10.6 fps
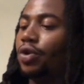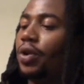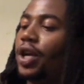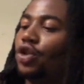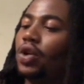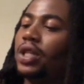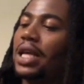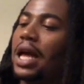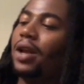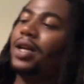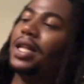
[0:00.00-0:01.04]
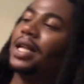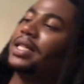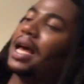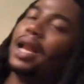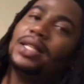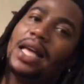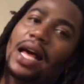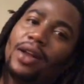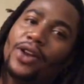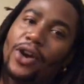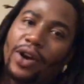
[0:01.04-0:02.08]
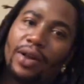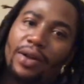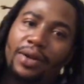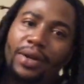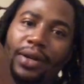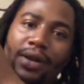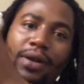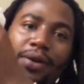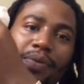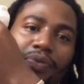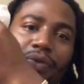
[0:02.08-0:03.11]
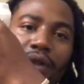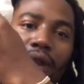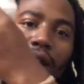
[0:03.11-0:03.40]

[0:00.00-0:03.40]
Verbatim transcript: Need your towel. Look at that towel. That towel that dirty. Baby one right there.